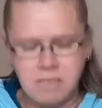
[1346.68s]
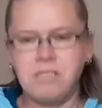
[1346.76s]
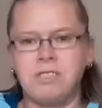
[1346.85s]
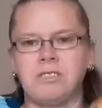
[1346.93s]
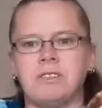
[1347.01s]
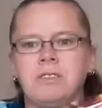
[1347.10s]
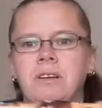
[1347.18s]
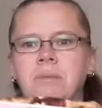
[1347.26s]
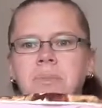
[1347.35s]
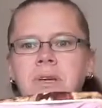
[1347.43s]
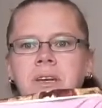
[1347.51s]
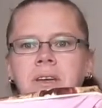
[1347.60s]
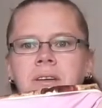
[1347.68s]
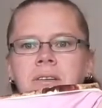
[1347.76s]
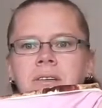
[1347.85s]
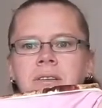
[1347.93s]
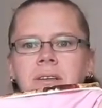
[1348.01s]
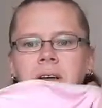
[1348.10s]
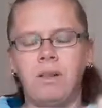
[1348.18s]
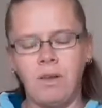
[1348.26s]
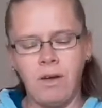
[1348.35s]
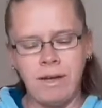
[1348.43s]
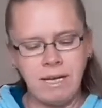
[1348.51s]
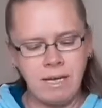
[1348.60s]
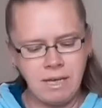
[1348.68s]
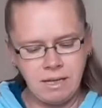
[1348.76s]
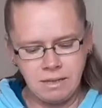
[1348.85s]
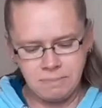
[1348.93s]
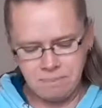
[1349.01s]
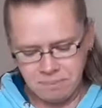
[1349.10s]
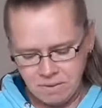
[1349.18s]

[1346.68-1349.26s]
it's just got a pink lining in it.